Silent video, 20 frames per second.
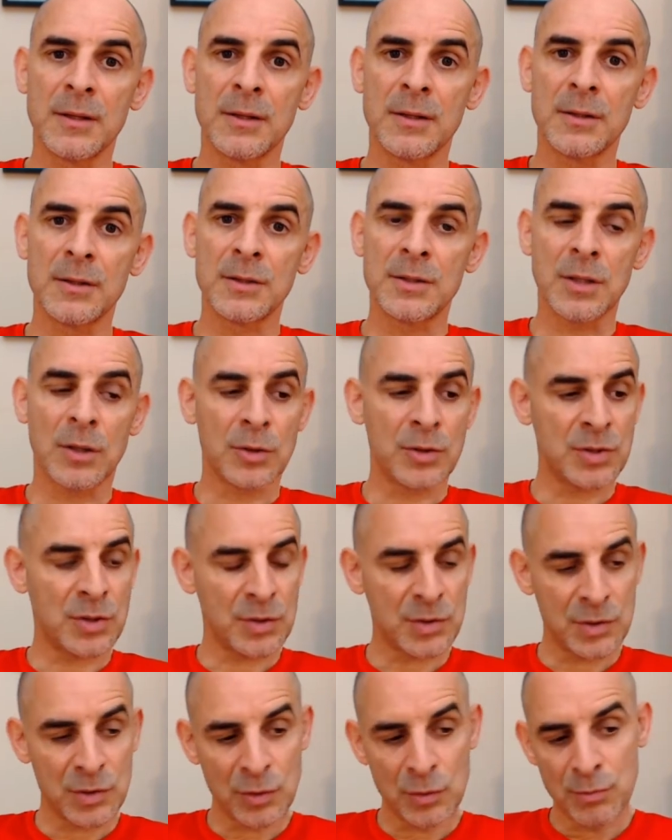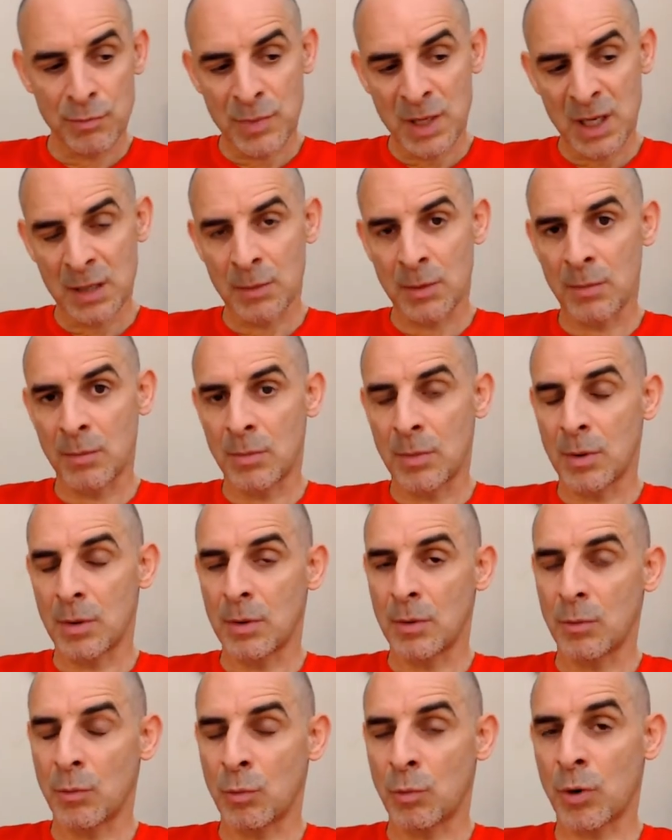So it's also minimum
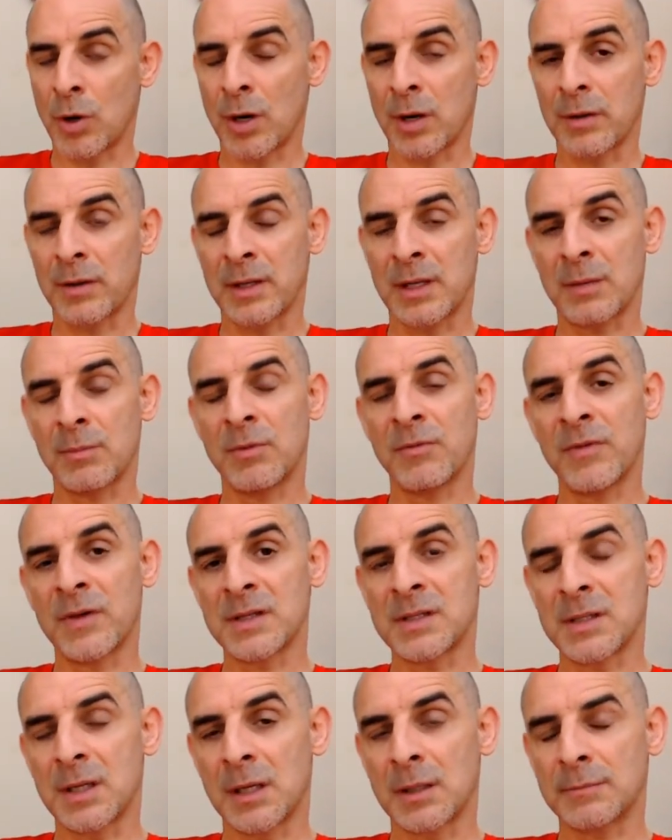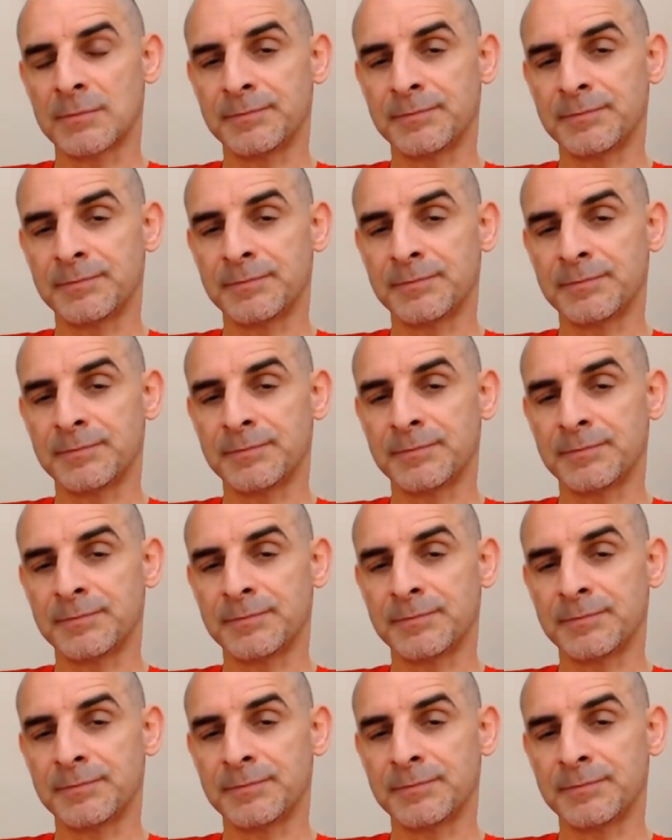work that I'm investing.